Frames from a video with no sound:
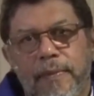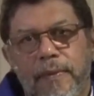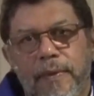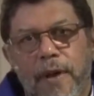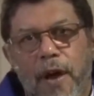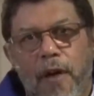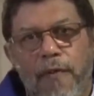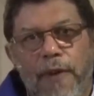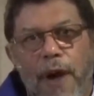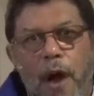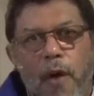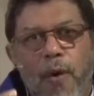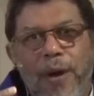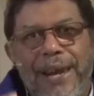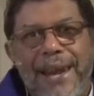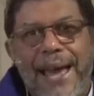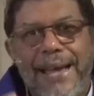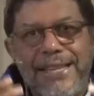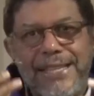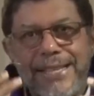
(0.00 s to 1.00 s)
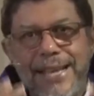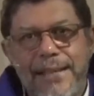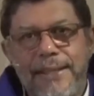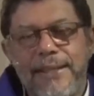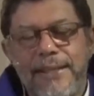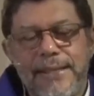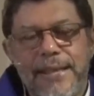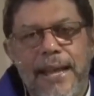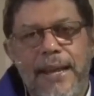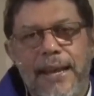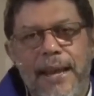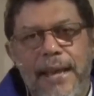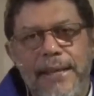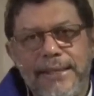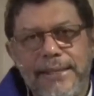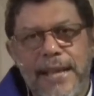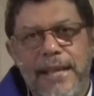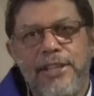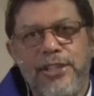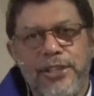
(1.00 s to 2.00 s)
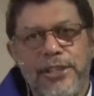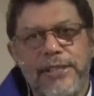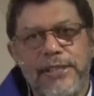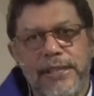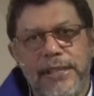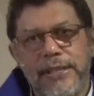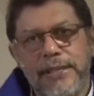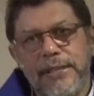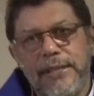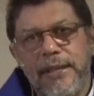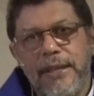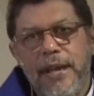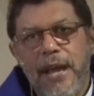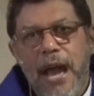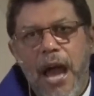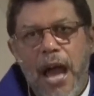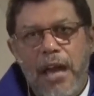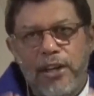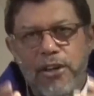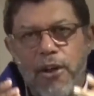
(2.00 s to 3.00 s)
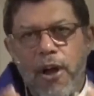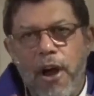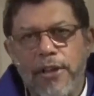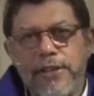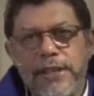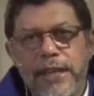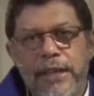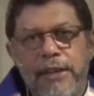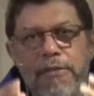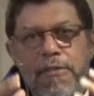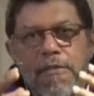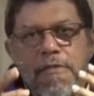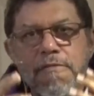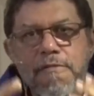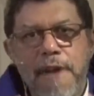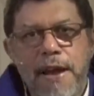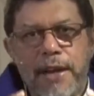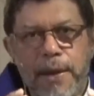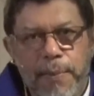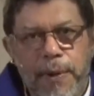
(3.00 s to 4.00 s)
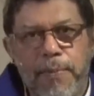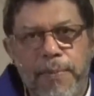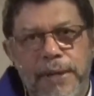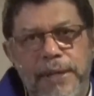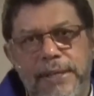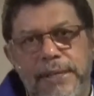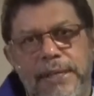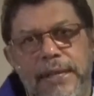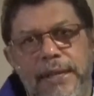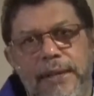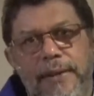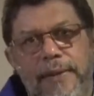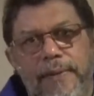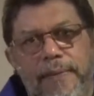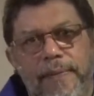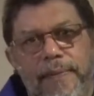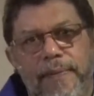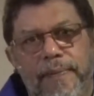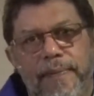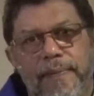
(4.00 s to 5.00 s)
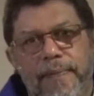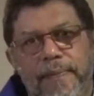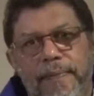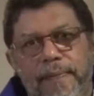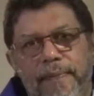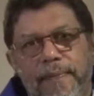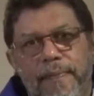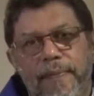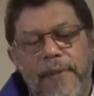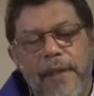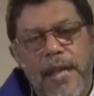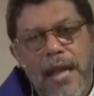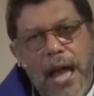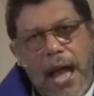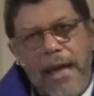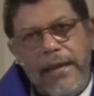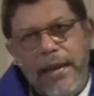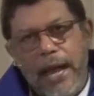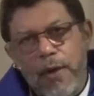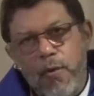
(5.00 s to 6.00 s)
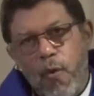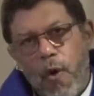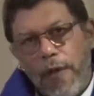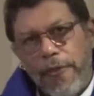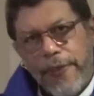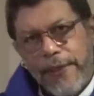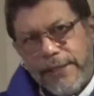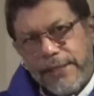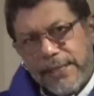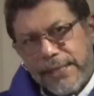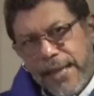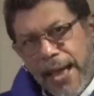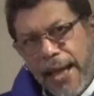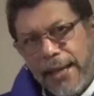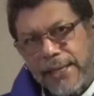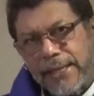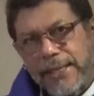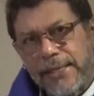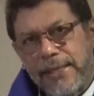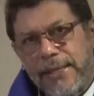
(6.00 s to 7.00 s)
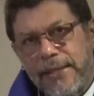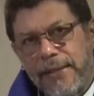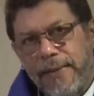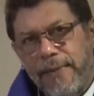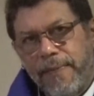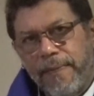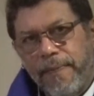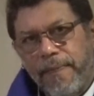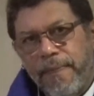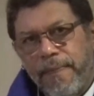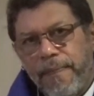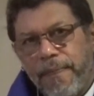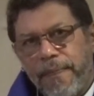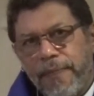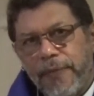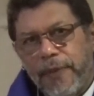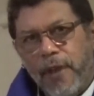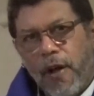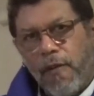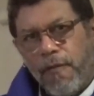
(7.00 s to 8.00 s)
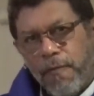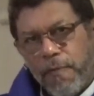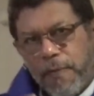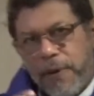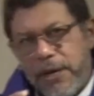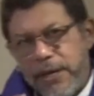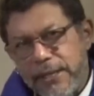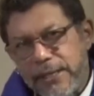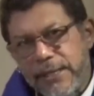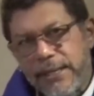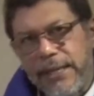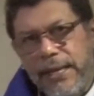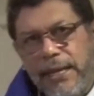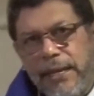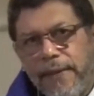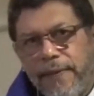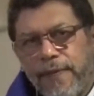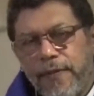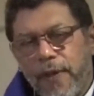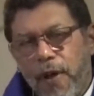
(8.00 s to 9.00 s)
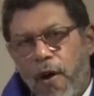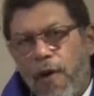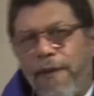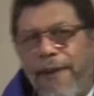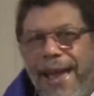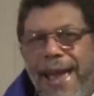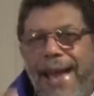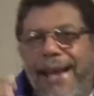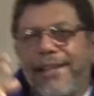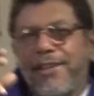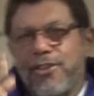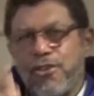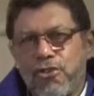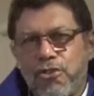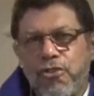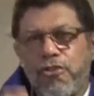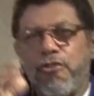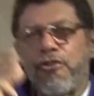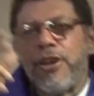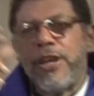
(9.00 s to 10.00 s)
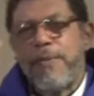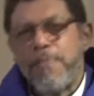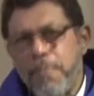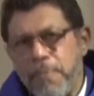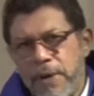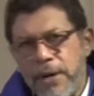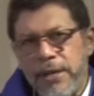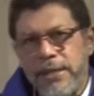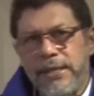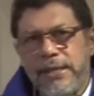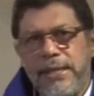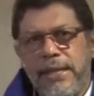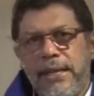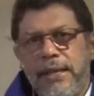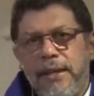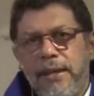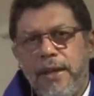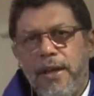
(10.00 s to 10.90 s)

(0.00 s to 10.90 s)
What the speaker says: of our licentiousness and God's incredible mercy. And what this text of mercy, of extreme mercy,